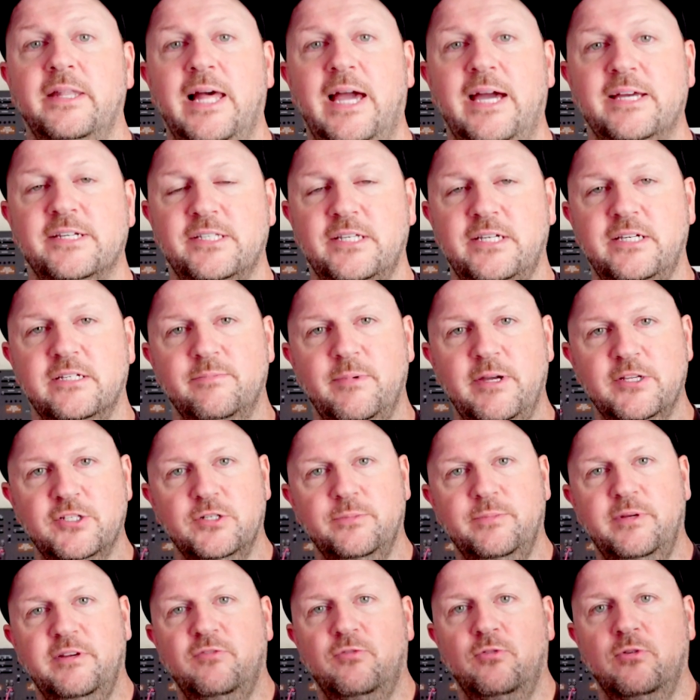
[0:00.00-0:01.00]
lastly, as
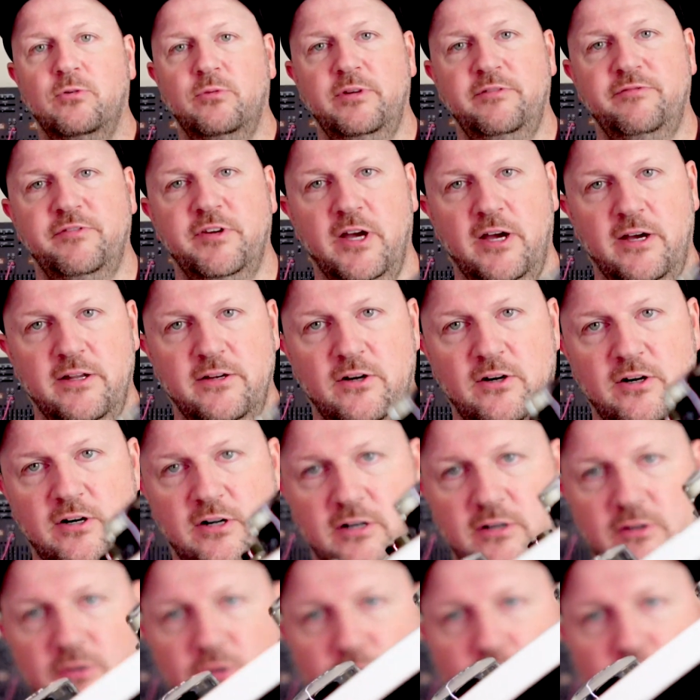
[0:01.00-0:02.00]
mentioned before, we've got
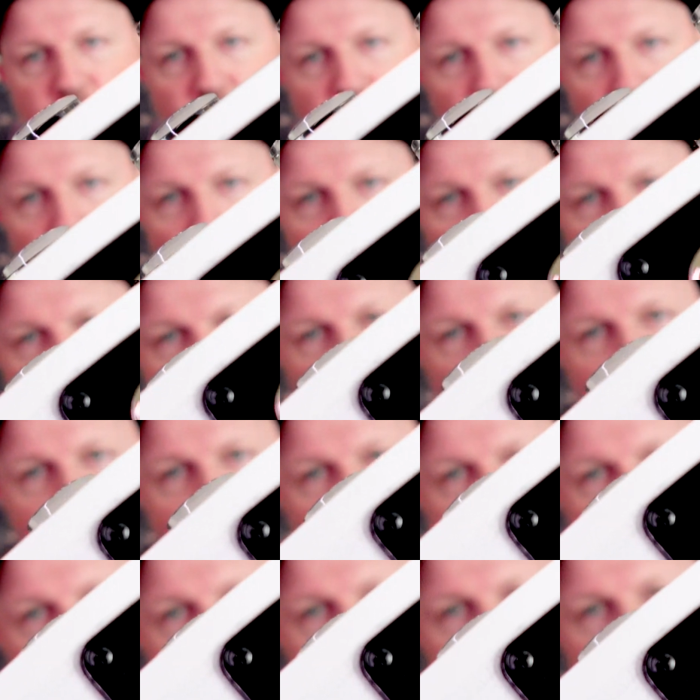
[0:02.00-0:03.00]
our chrome
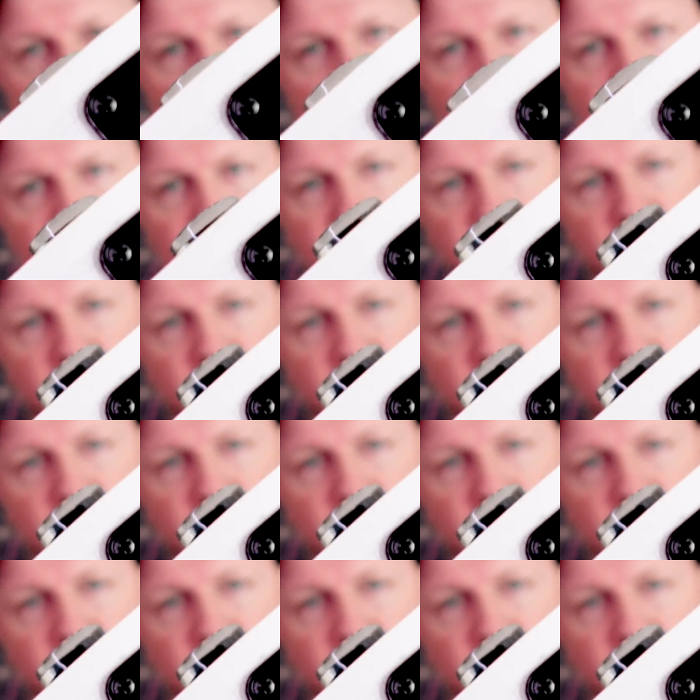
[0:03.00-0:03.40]
jack there.